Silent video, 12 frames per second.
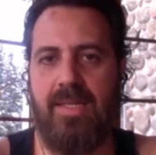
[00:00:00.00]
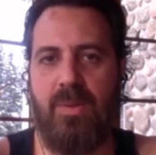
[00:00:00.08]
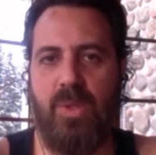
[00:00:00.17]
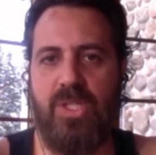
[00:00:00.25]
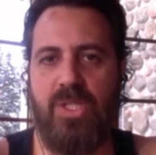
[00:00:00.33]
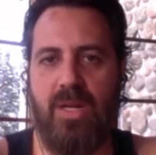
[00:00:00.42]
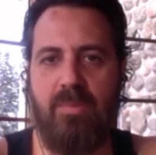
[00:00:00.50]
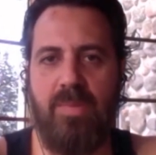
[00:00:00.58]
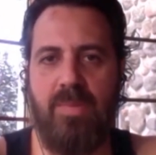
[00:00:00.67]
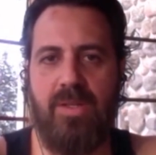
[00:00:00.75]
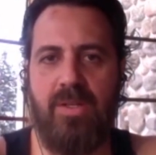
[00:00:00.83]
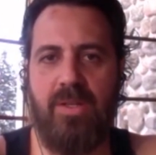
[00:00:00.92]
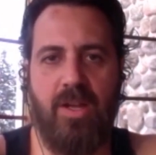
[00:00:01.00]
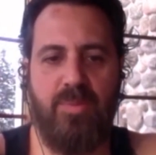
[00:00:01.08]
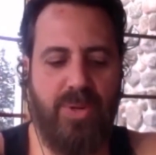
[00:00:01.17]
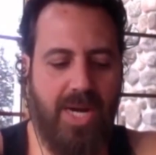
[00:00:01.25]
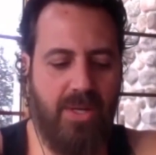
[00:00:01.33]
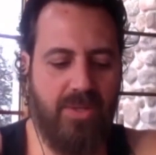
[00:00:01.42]
which I'm
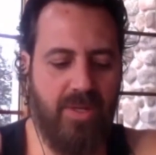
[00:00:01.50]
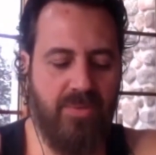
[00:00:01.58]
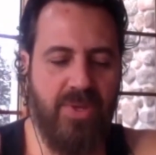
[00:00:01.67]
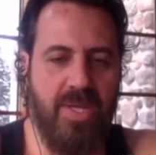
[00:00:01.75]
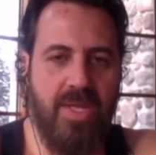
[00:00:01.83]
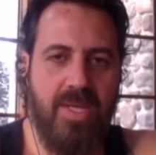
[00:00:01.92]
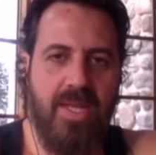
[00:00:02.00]
not proud of.